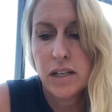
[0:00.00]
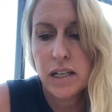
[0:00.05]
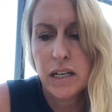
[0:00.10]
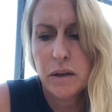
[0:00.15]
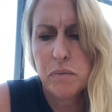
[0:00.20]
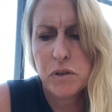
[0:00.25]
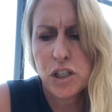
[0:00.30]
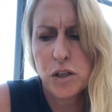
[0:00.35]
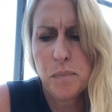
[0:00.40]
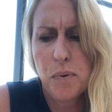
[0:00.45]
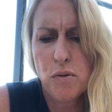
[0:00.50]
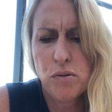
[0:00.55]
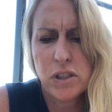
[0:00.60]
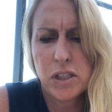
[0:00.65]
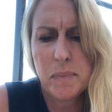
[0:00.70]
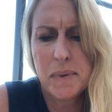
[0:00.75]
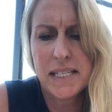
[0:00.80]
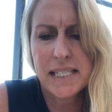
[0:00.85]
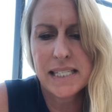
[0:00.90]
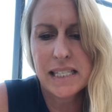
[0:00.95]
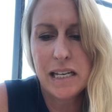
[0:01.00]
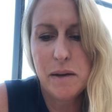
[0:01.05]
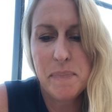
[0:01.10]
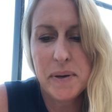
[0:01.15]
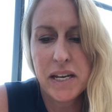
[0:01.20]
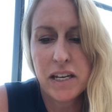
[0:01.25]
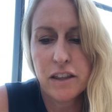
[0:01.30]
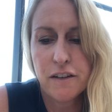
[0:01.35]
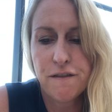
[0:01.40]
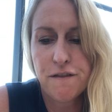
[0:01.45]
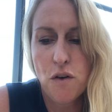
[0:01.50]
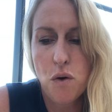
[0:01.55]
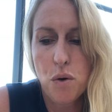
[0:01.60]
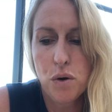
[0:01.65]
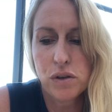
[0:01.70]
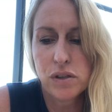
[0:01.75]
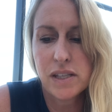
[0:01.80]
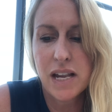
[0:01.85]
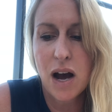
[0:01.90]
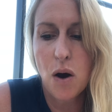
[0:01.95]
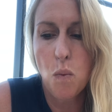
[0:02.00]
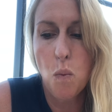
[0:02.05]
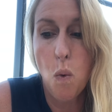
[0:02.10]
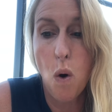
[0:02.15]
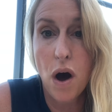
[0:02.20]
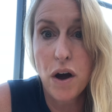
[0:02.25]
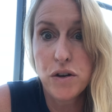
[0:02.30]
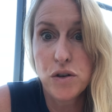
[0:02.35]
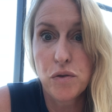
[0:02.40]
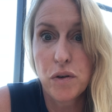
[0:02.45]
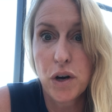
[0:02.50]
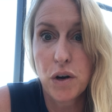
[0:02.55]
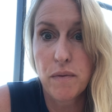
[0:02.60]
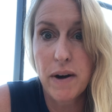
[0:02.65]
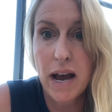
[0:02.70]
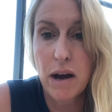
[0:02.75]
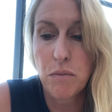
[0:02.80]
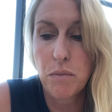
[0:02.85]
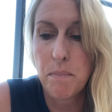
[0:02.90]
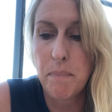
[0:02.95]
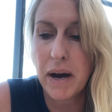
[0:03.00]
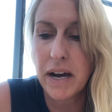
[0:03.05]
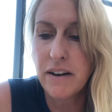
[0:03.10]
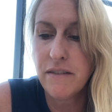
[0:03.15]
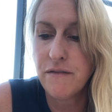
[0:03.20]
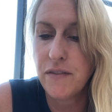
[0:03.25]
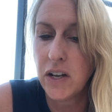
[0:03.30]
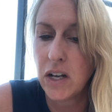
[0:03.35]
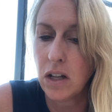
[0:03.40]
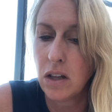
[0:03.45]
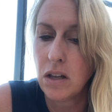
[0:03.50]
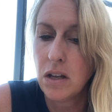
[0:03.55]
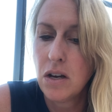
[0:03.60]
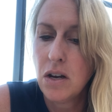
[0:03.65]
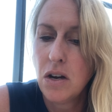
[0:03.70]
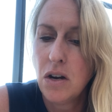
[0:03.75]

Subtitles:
It was supposed to be sleeping in the forest, not wandering around Buttonville.